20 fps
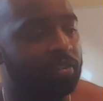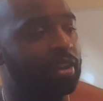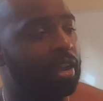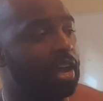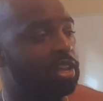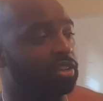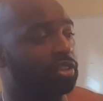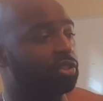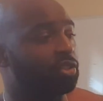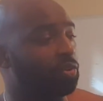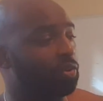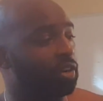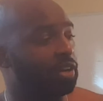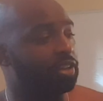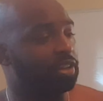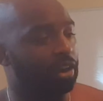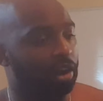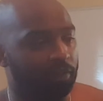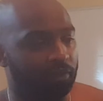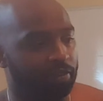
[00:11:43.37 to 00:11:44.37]
you guys are
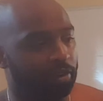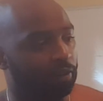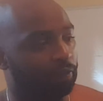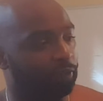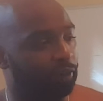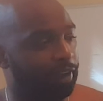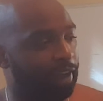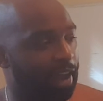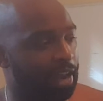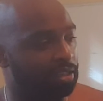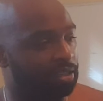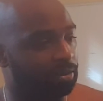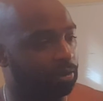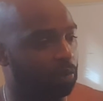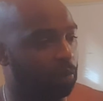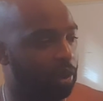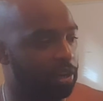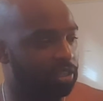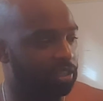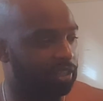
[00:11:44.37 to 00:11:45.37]
doing it, feel free to ask
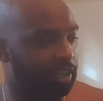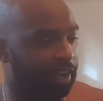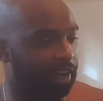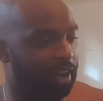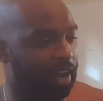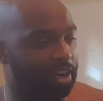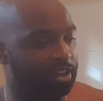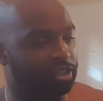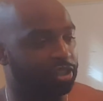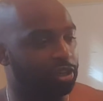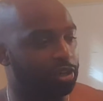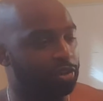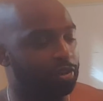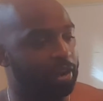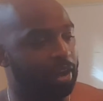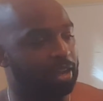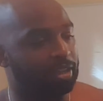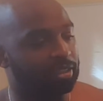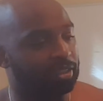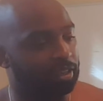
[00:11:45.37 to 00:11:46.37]
questions. I can kind of show you
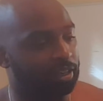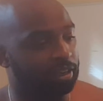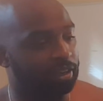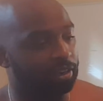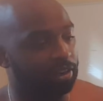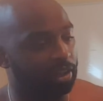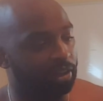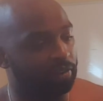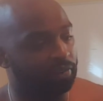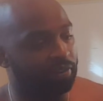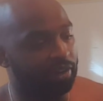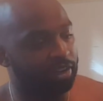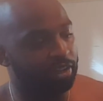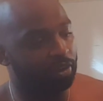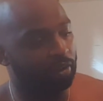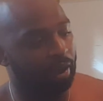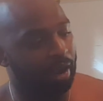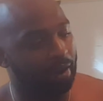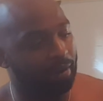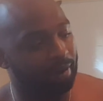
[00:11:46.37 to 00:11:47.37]
guys in another
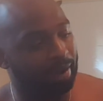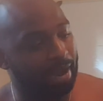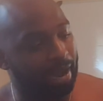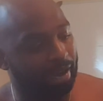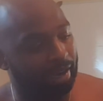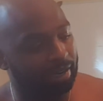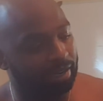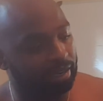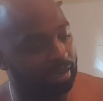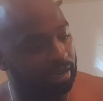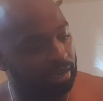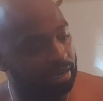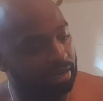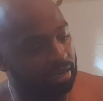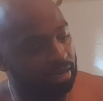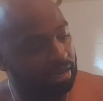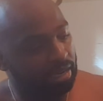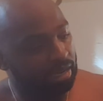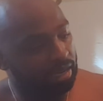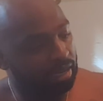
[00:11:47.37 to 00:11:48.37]
video how I got it
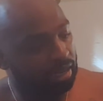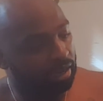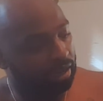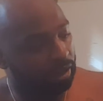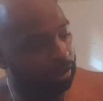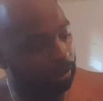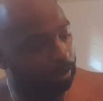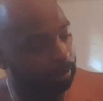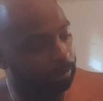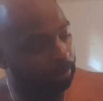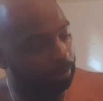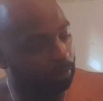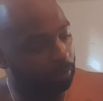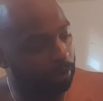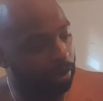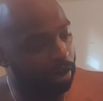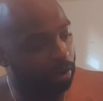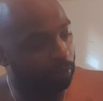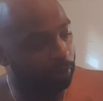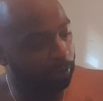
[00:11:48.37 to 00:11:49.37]
done,
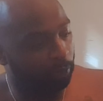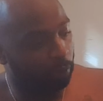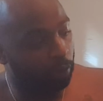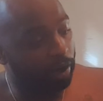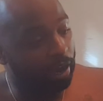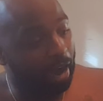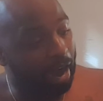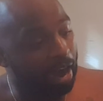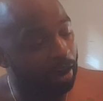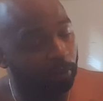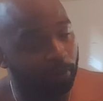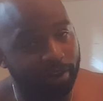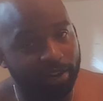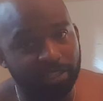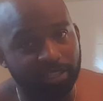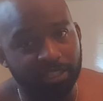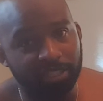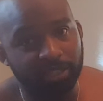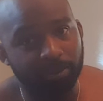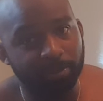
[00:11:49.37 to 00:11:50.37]
where I ran
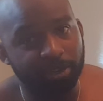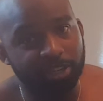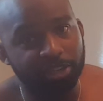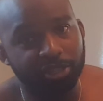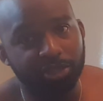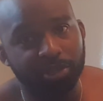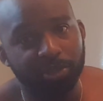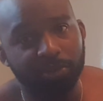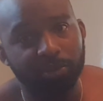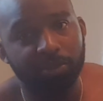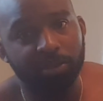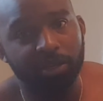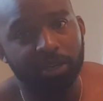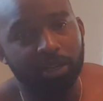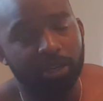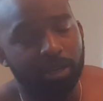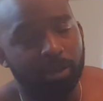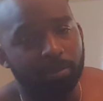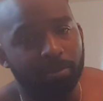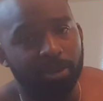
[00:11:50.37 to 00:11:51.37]
into some issues.
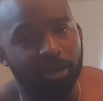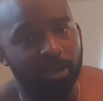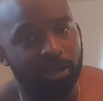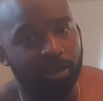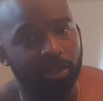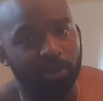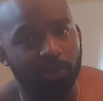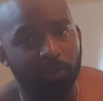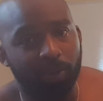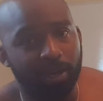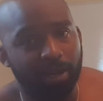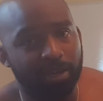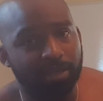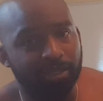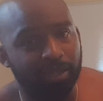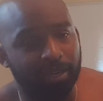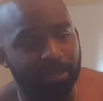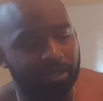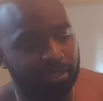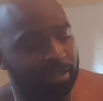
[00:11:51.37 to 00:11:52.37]
But otherwise,
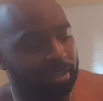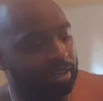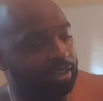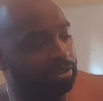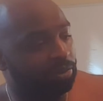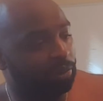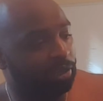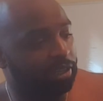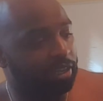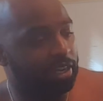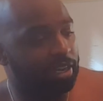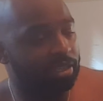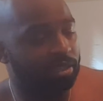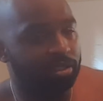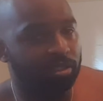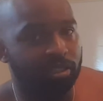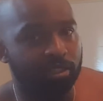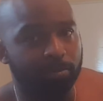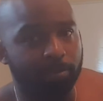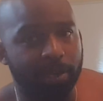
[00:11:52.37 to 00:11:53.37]
like I said, it's really
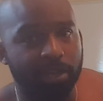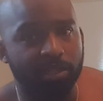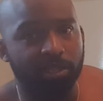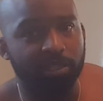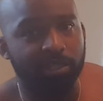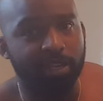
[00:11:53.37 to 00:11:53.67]
easy. Just basically